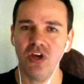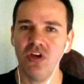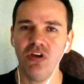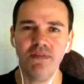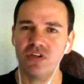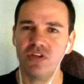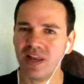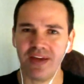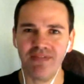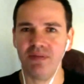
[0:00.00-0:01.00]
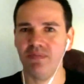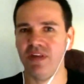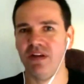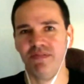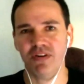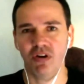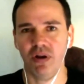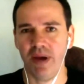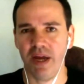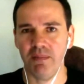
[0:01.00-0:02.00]
you haven't just left him there and forgotten
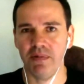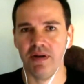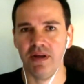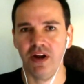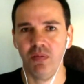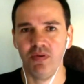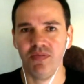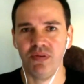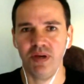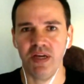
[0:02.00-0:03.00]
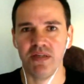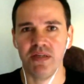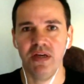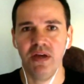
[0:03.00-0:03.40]
about him and hoping for the best.